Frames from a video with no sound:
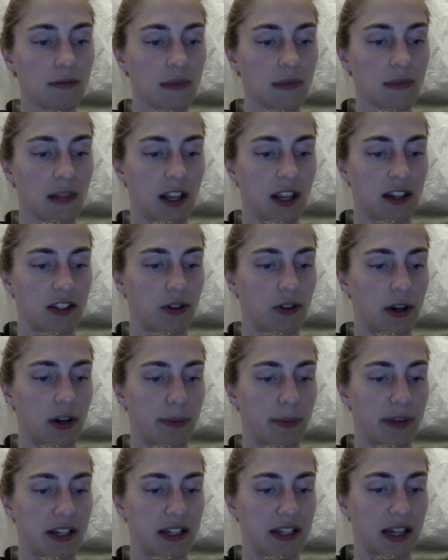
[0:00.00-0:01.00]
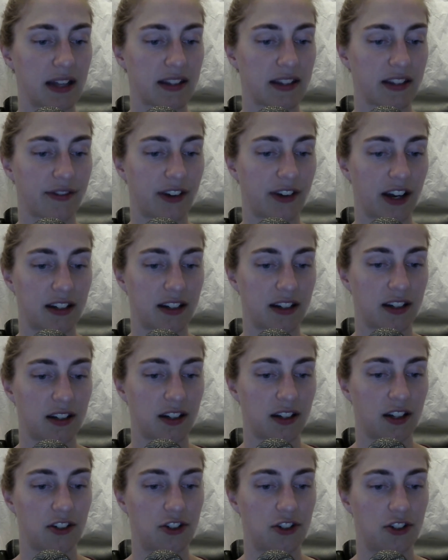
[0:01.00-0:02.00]
His grip intensified.
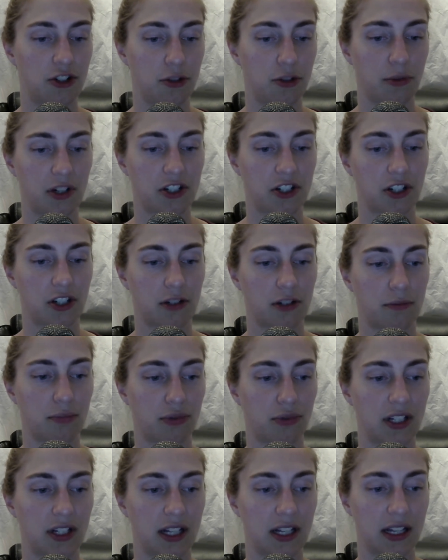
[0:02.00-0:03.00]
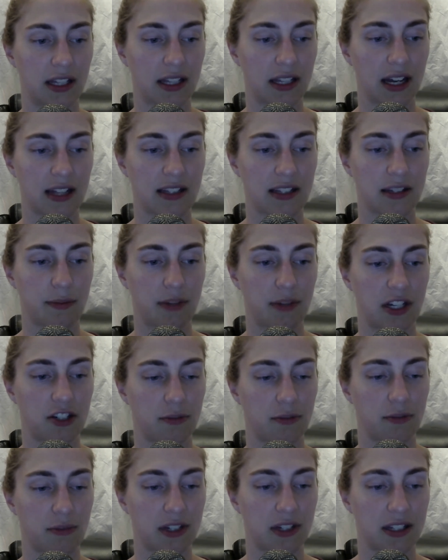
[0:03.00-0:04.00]
Too much good breeding in that
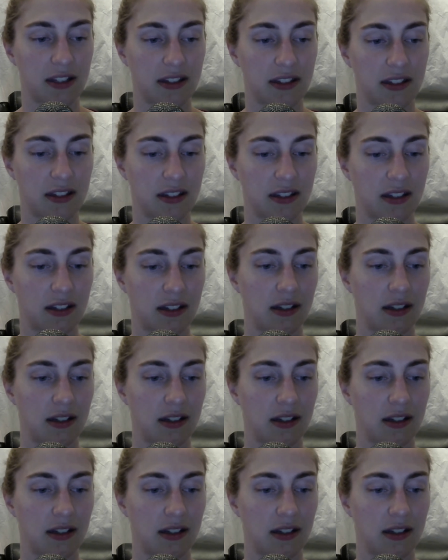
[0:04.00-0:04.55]
speech, miss.